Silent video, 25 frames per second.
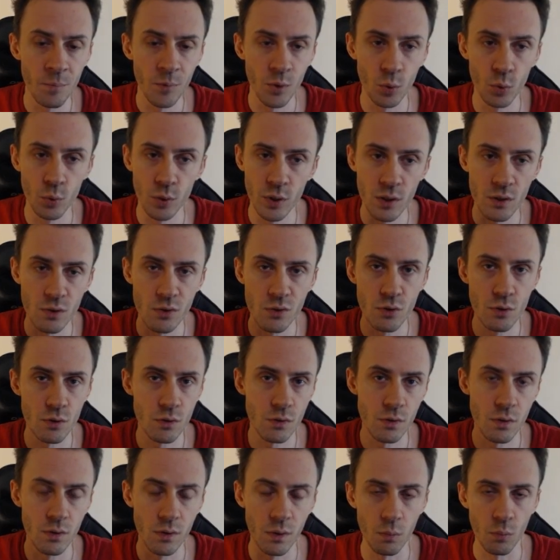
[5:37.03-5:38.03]
Cookie is just
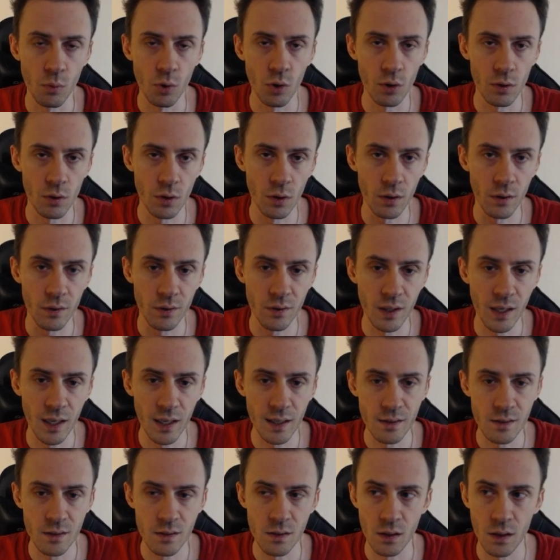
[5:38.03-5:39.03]
the Morlock
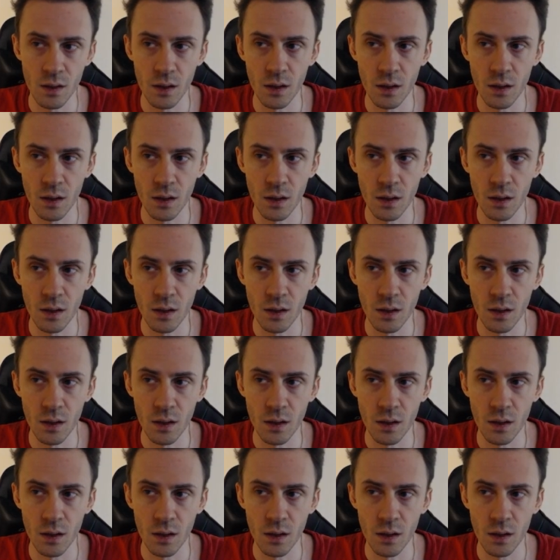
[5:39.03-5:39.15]
that